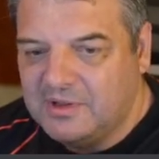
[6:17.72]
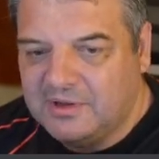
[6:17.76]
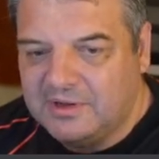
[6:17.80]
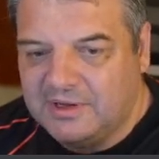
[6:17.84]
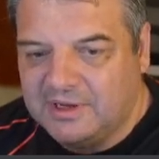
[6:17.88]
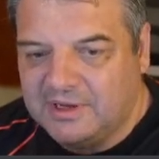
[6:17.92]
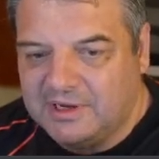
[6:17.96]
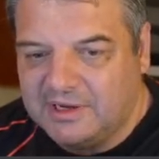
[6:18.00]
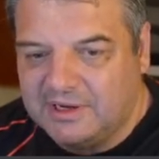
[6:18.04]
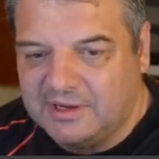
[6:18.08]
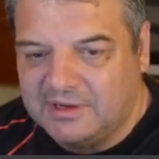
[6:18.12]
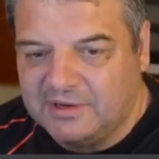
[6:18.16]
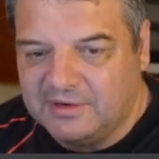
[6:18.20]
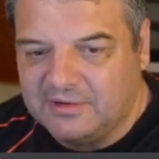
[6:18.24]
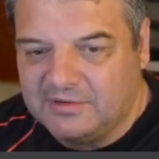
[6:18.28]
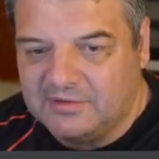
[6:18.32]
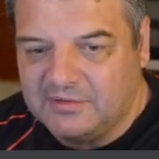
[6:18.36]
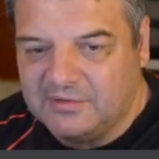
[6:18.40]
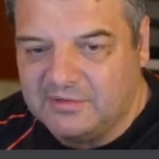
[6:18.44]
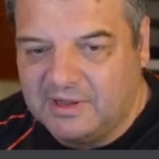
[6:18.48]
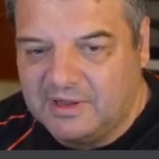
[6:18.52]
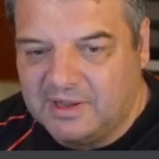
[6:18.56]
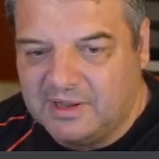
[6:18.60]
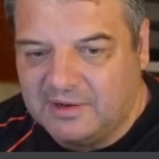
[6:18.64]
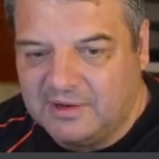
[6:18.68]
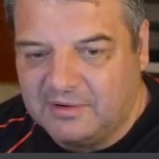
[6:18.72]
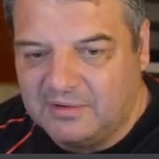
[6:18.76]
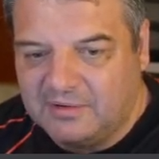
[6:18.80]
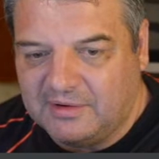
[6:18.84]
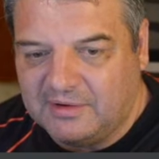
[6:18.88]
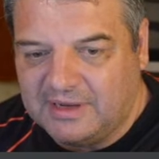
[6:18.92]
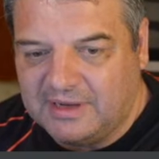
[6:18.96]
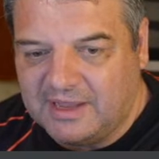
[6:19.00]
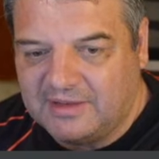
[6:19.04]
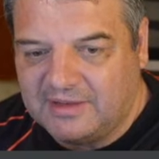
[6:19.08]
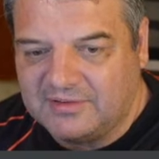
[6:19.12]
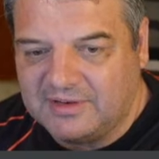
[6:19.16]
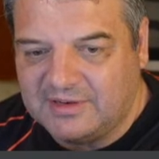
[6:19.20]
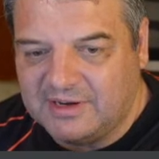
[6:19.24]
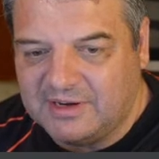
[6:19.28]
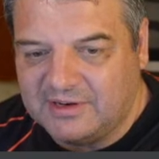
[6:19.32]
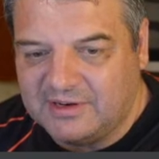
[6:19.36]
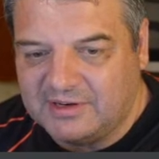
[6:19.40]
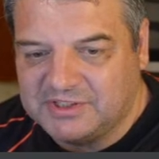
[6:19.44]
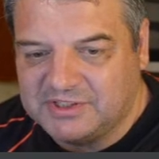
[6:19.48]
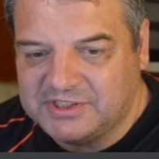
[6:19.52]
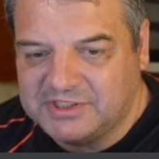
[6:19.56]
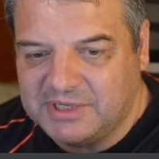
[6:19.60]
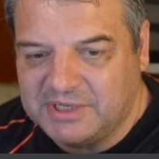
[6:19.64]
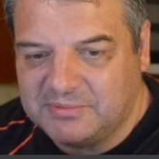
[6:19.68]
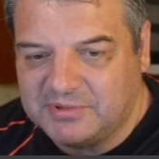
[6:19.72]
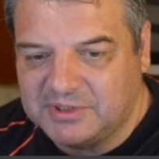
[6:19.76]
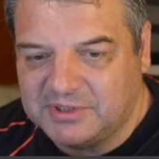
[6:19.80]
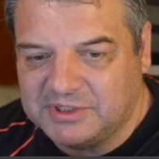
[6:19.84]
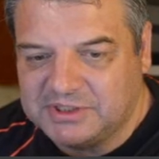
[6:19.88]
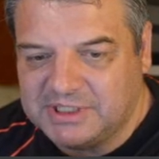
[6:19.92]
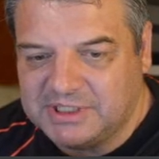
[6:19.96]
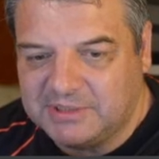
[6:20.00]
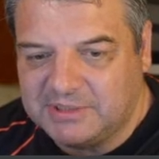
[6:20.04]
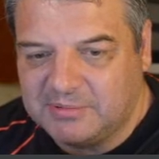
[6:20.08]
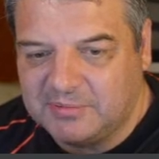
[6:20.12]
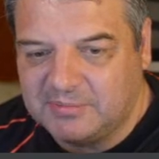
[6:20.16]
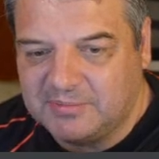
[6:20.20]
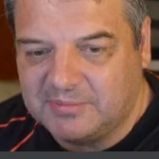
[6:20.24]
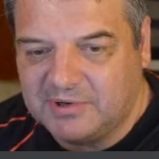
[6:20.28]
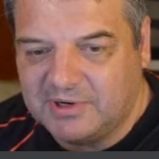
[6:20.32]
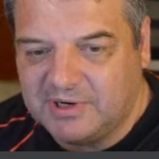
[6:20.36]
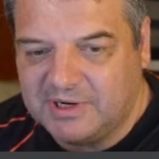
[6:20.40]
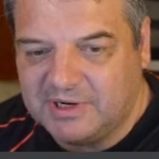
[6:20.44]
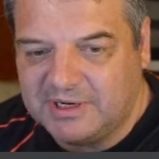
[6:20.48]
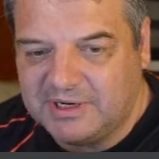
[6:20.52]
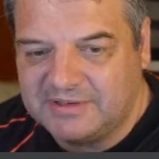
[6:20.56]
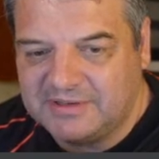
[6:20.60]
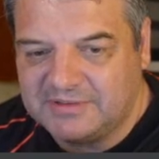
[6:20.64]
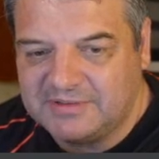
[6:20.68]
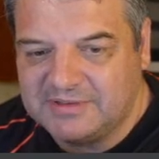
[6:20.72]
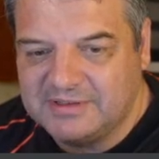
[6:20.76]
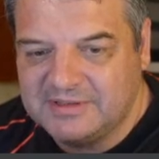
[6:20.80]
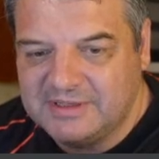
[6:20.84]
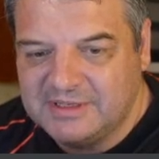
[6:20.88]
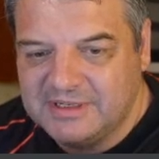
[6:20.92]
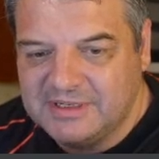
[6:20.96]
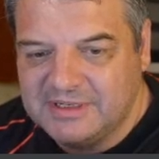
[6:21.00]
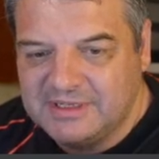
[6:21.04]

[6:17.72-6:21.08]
getting the asset at a cheaper and cheaper price,